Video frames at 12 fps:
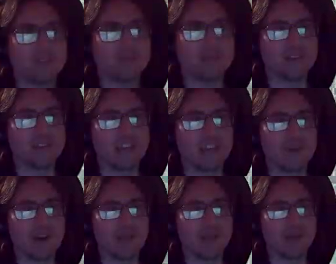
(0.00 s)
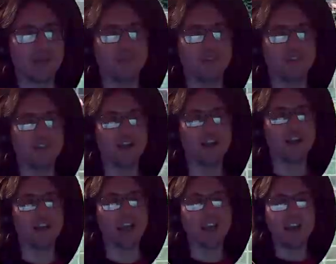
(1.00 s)
well, King Bible.
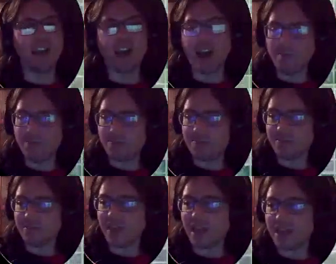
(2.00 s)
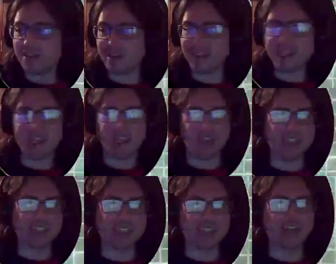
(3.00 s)
Okay, that
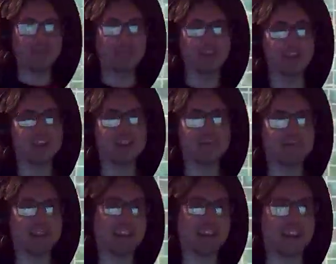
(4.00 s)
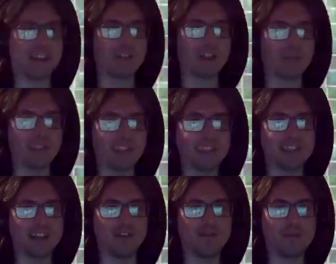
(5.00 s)
is, I'm going to play the level out
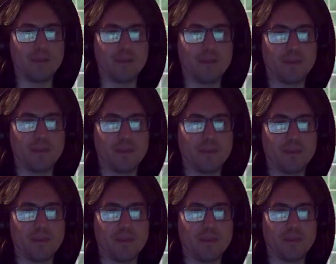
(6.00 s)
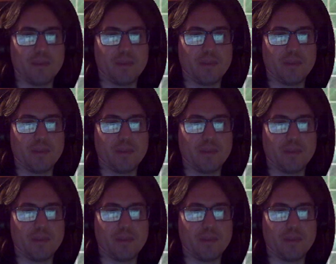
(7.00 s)
myself, but that is where I'm going
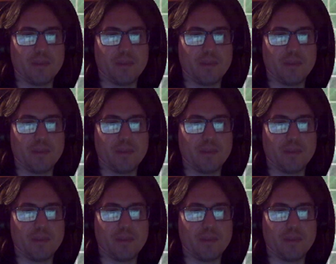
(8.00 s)
to call it a